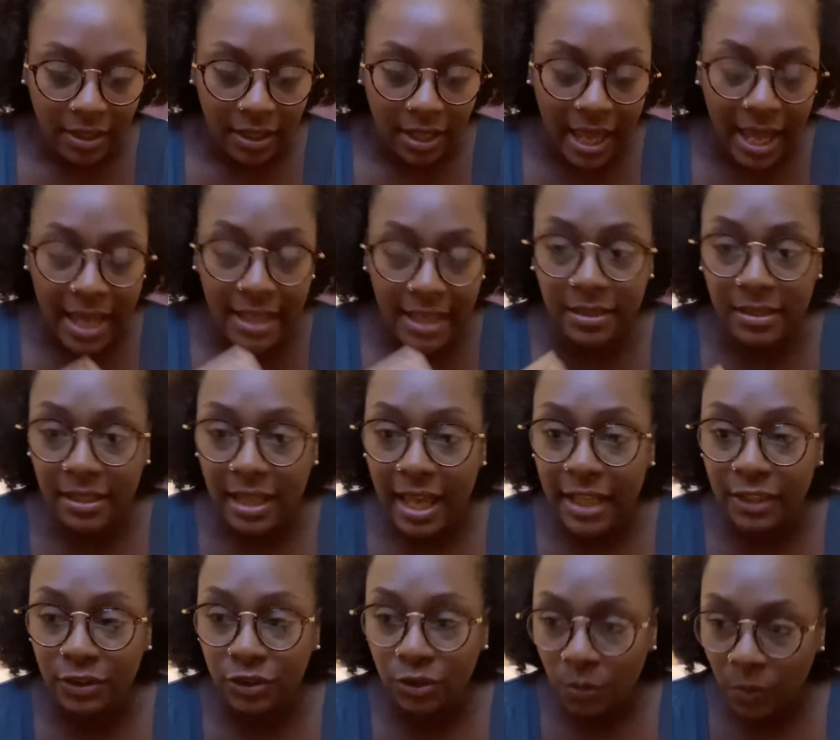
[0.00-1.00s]

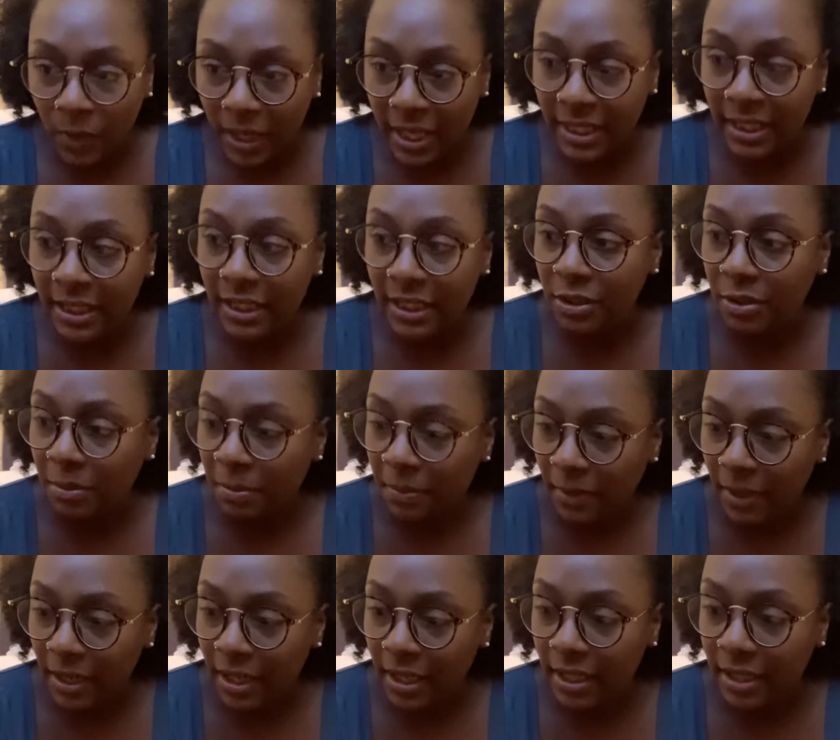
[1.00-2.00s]
as you're waiting and you're
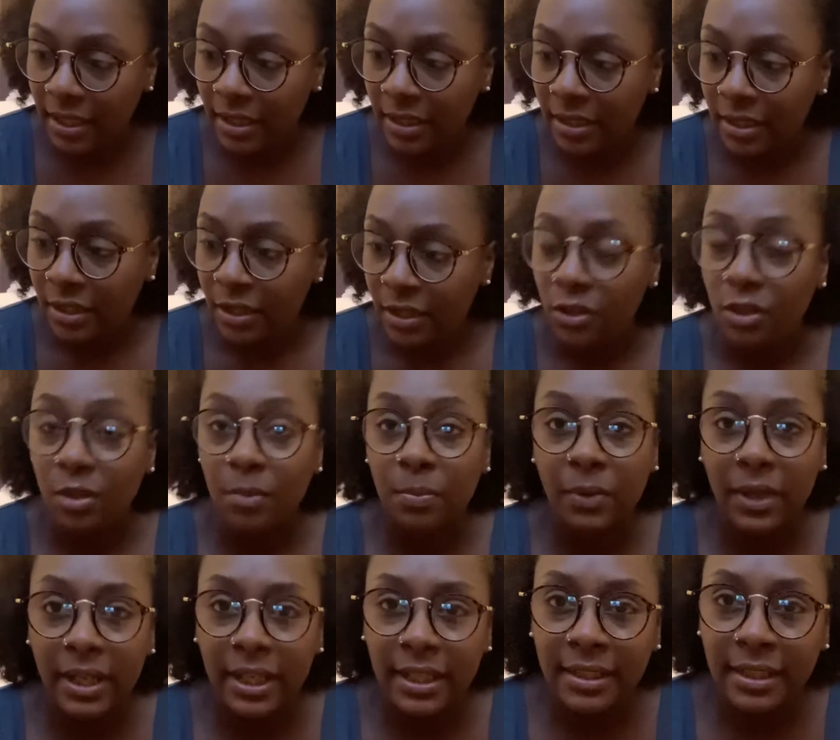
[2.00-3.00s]
praying, you're
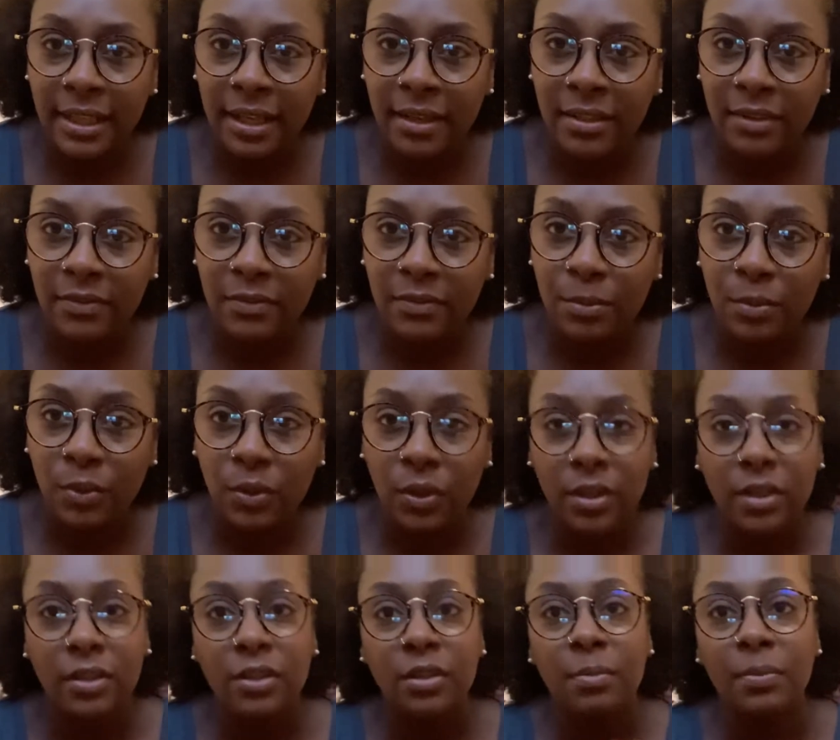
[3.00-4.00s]
breaking down even
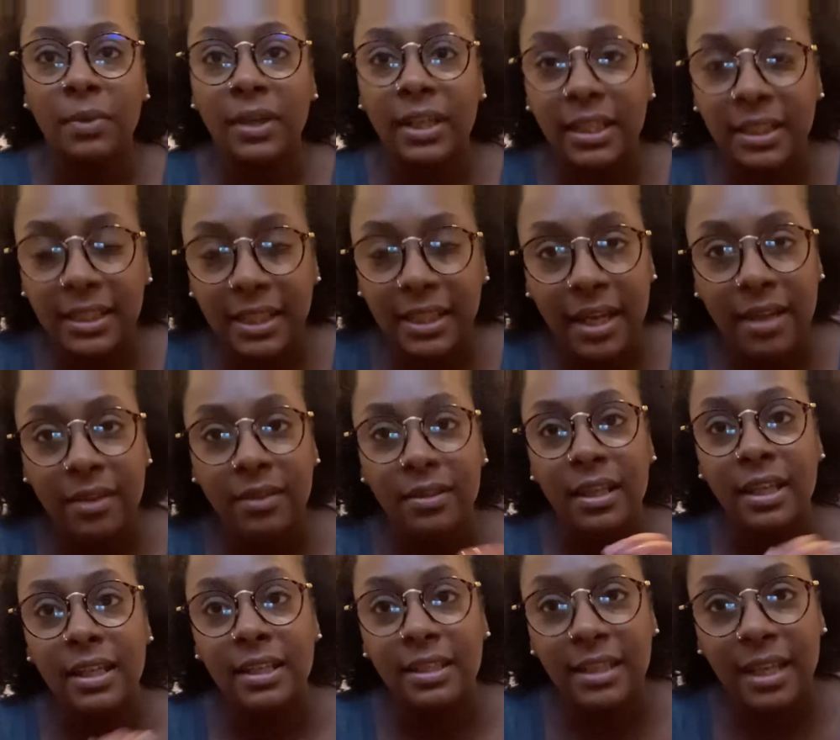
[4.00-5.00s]
more. You're breaking down
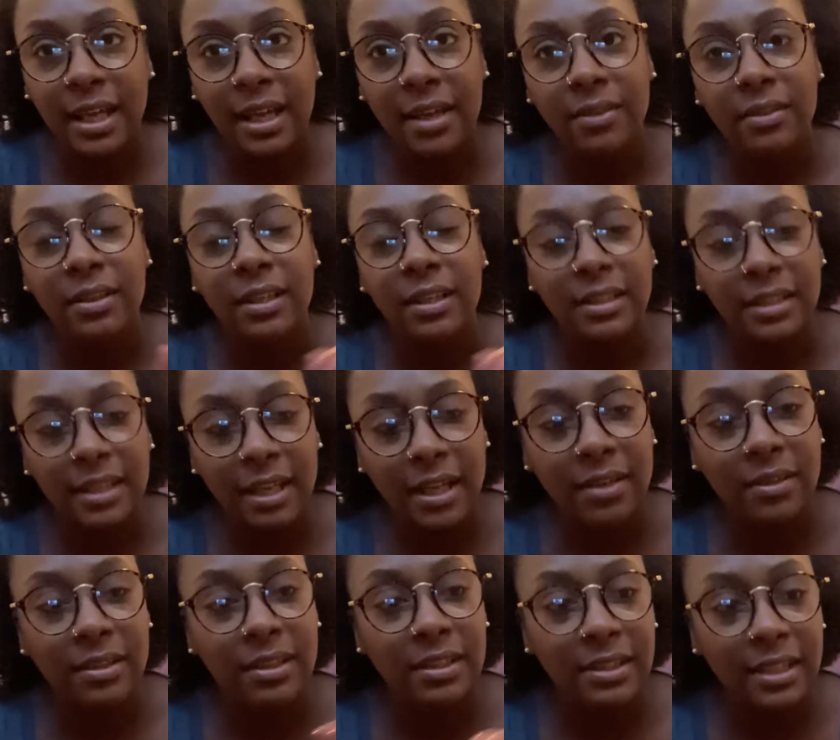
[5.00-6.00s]
and down and
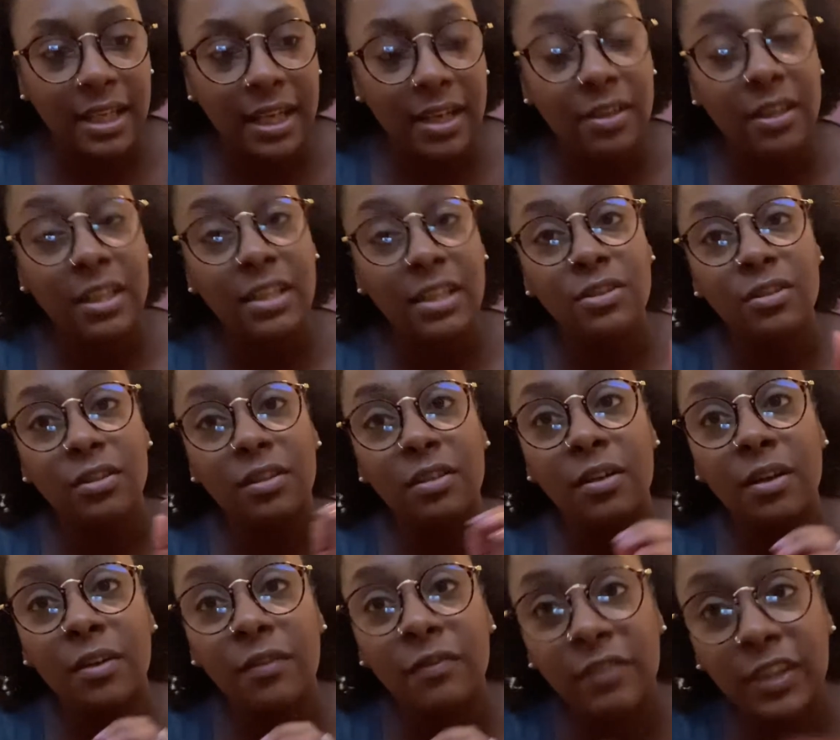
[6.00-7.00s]
down and down
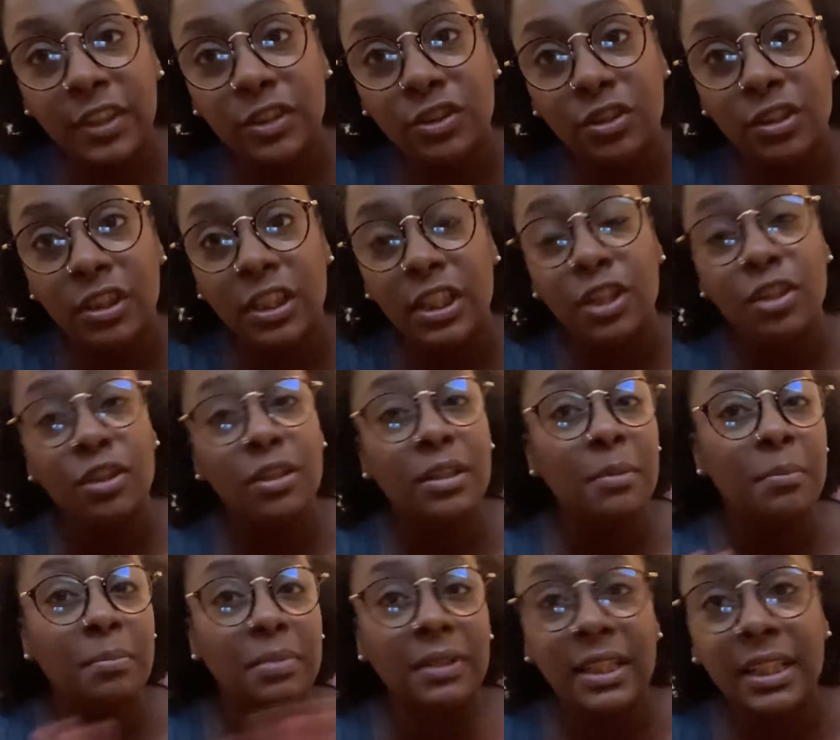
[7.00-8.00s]
until eventually you're
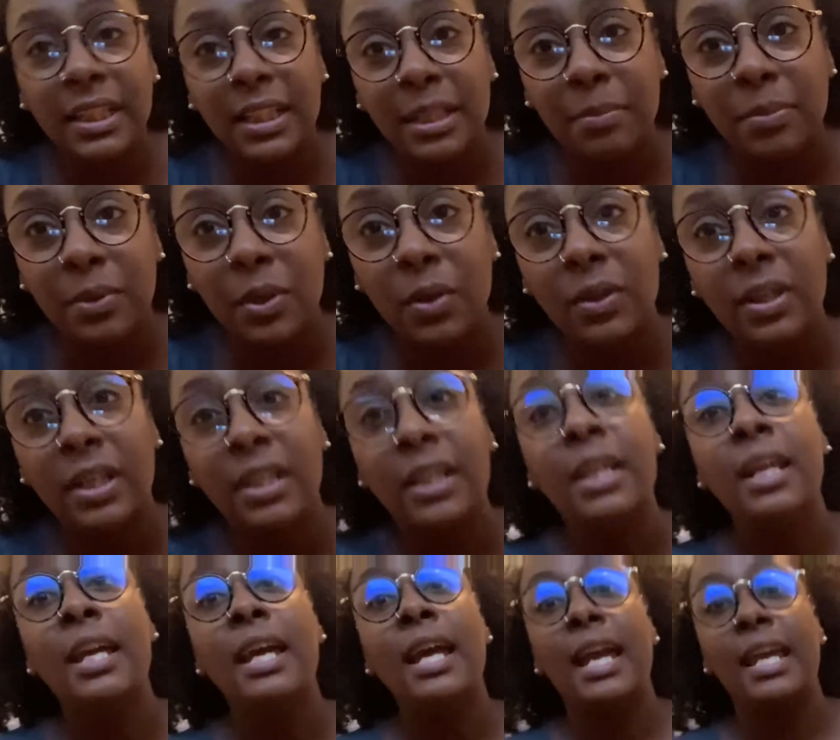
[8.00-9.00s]
completely broken,
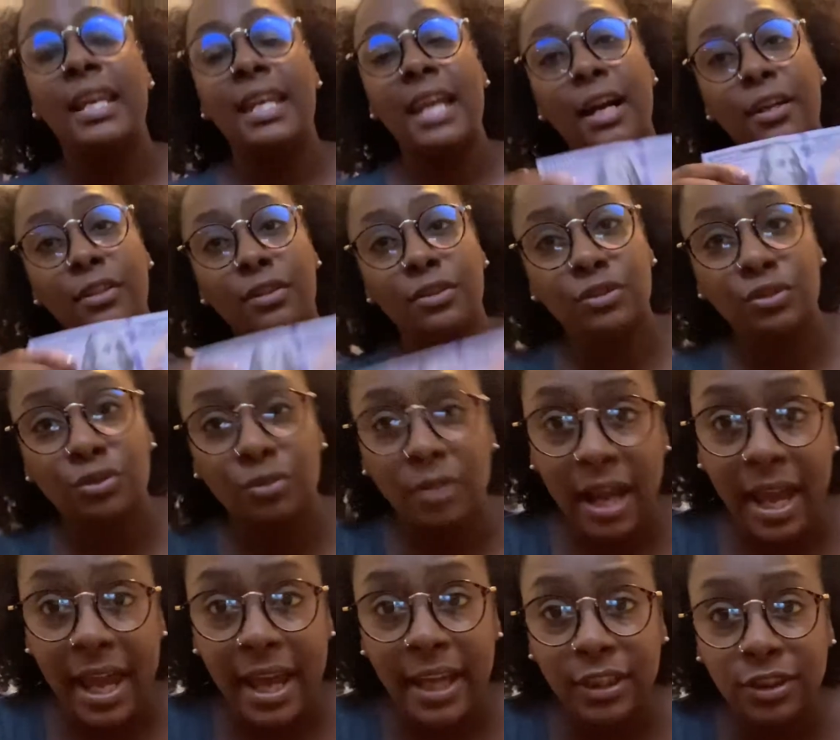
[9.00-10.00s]
and now you're
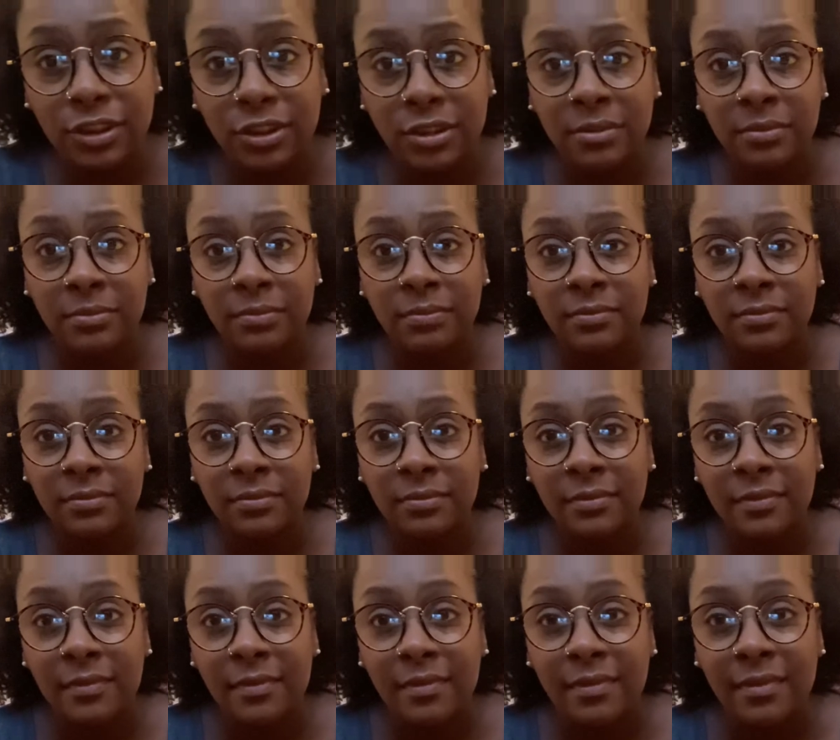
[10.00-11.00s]
trash.
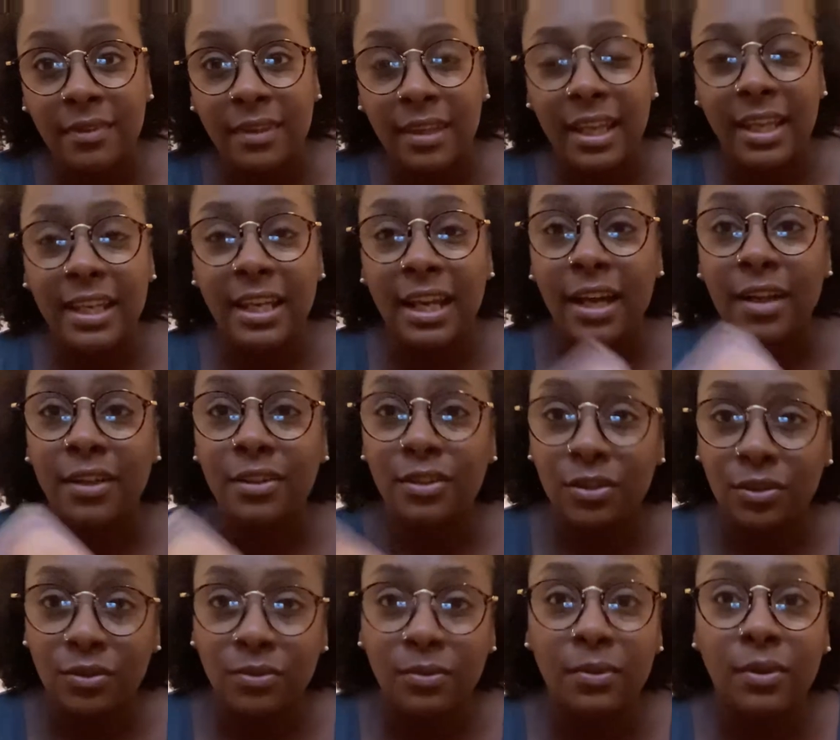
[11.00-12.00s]
And now
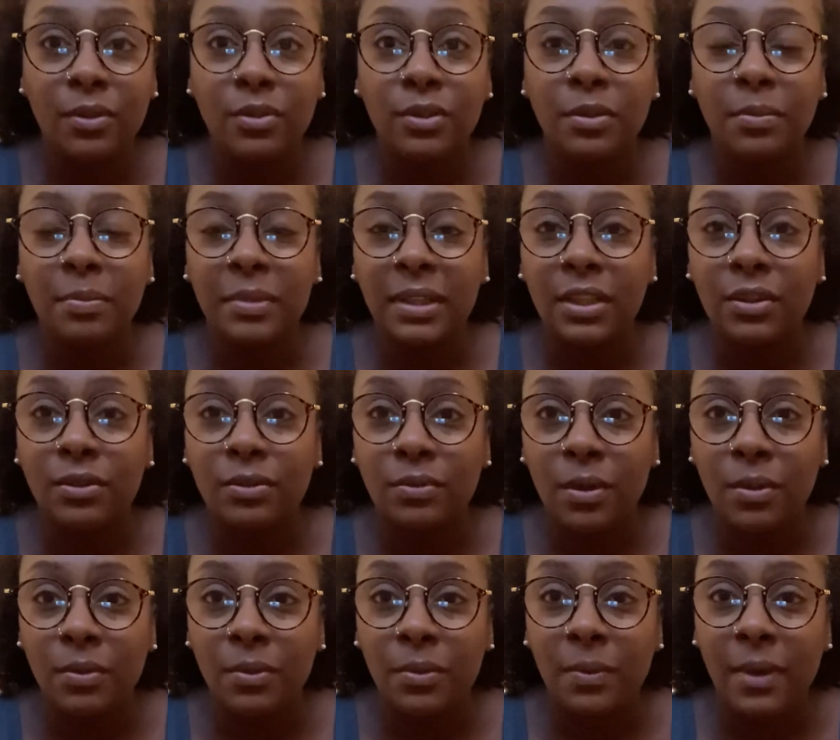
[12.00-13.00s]
you're being
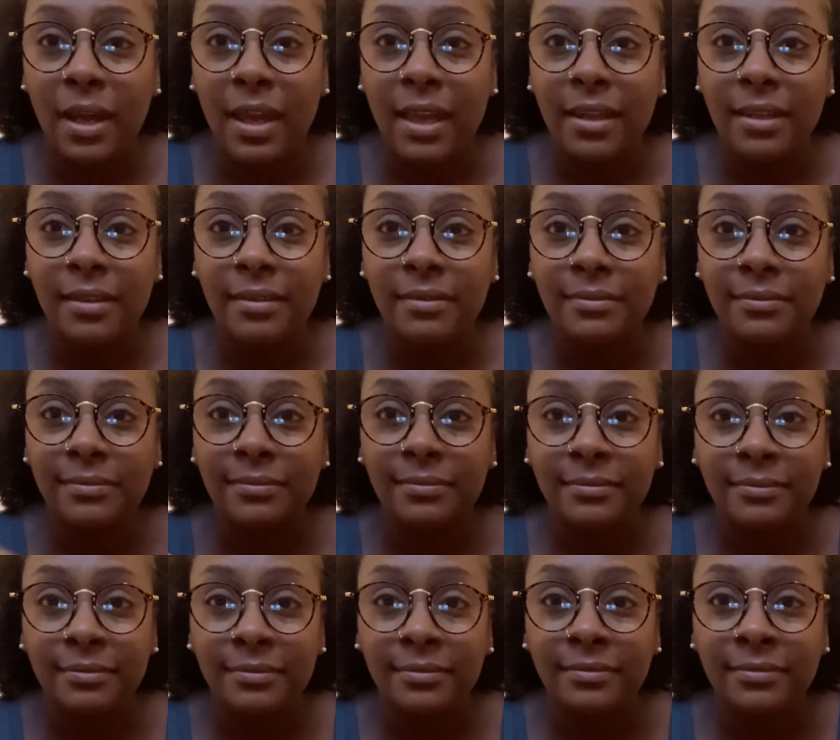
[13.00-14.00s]
thrown away.
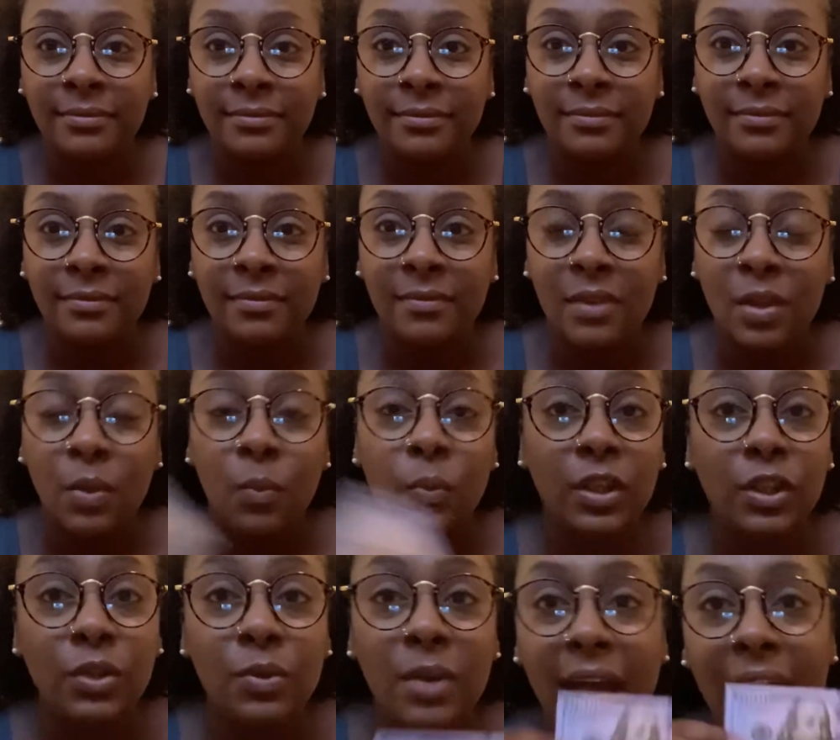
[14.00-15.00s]

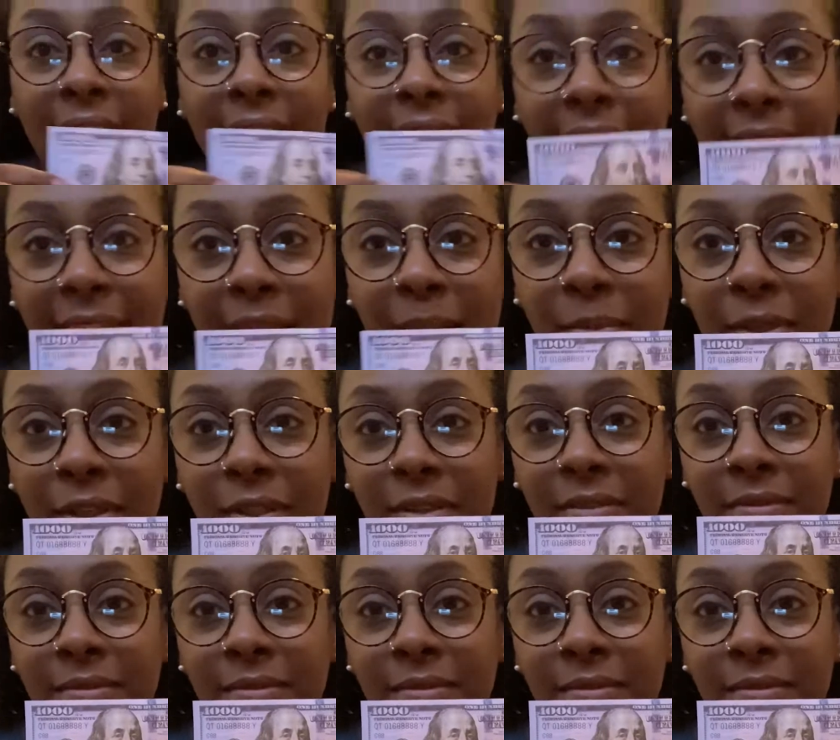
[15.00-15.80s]
When you had a hammer.